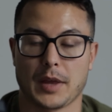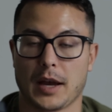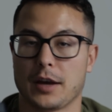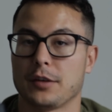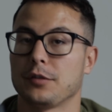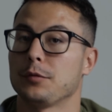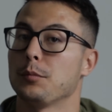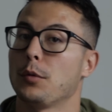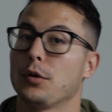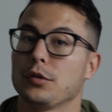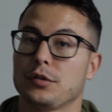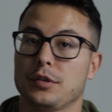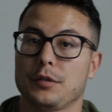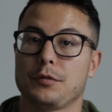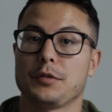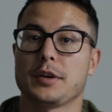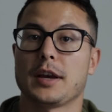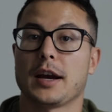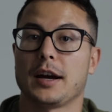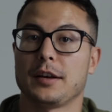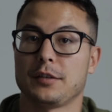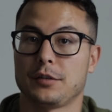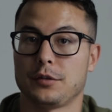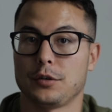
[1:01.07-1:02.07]
As most of you
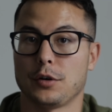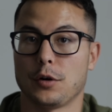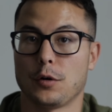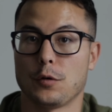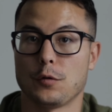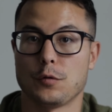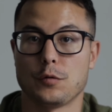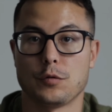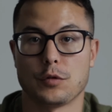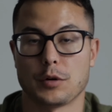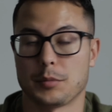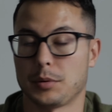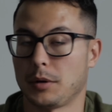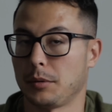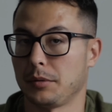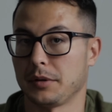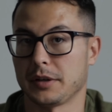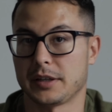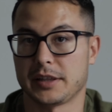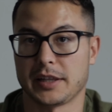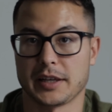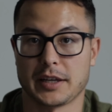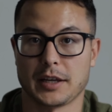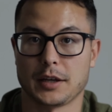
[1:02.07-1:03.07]
guys know who are
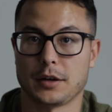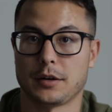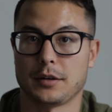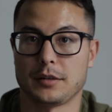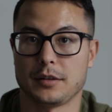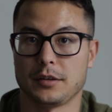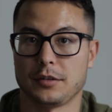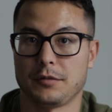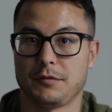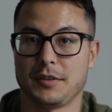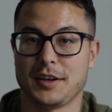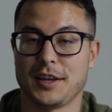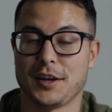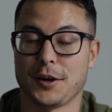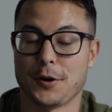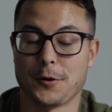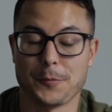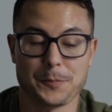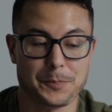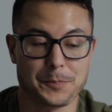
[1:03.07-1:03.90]
probably clicking on this video,